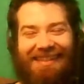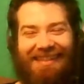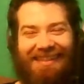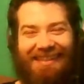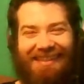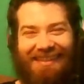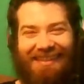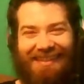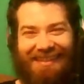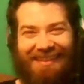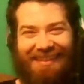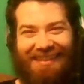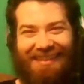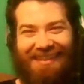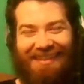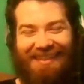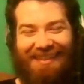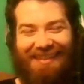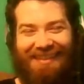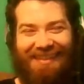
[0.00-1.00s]

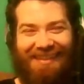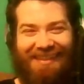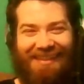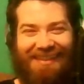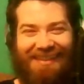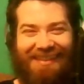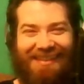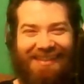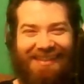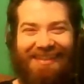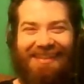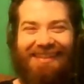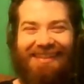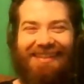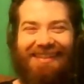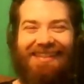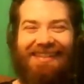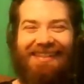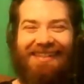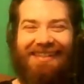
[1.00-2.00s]

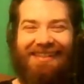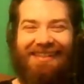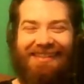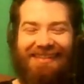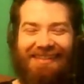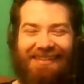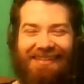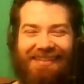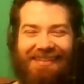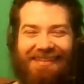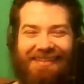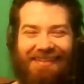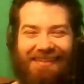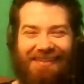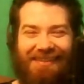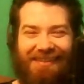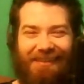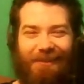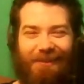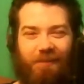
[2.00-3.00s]

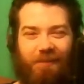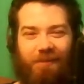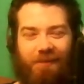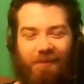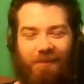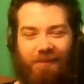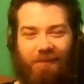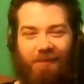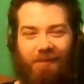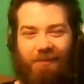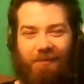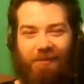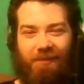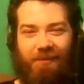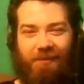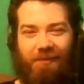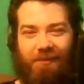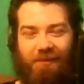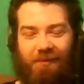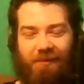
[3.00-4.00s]

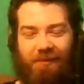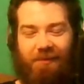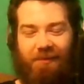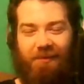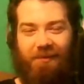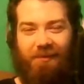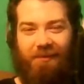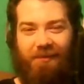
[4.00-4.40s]
The person shown says nothing.